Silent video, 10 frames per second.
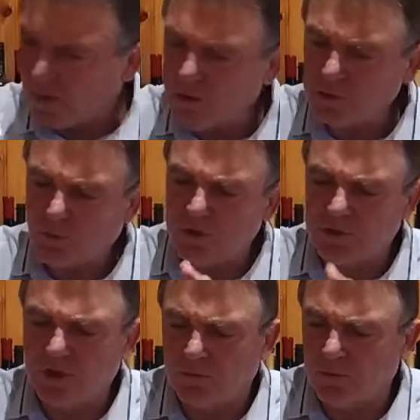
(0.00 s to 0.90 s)
Oak's quite
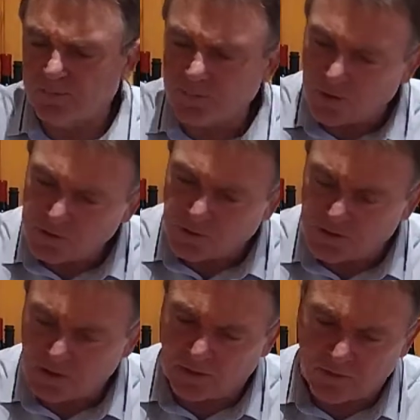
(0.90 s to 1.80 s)
subtle. Oak's
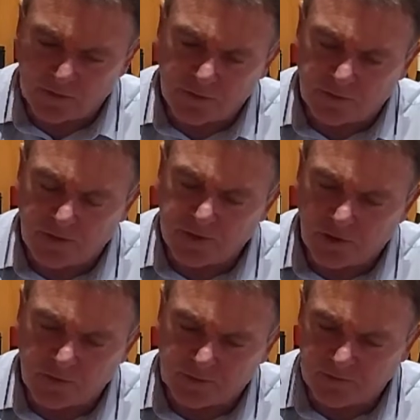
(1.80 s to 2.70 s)
quite subtle. They use French
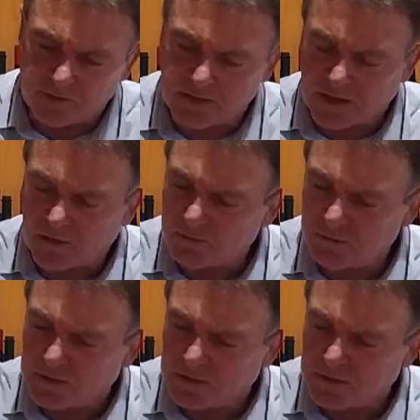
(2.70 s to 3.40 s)
oak, but very subtle.